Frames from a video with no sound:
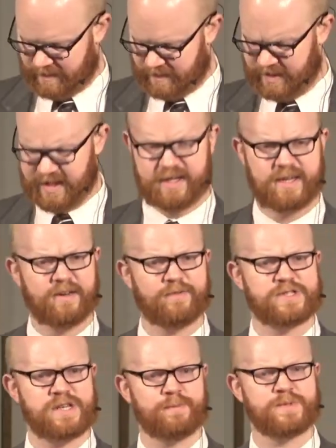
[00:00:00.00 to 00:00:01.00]
He
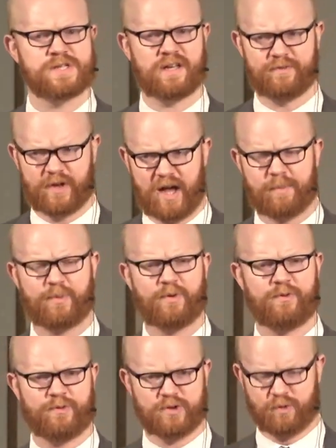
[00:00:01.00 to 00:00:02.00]
gives himself
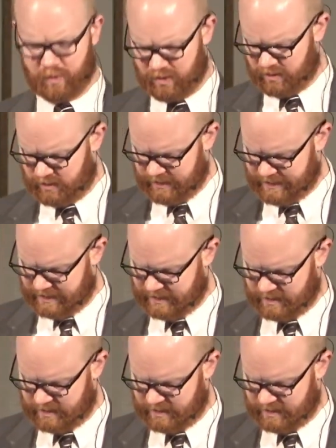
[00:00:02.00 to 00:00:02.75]
up for the world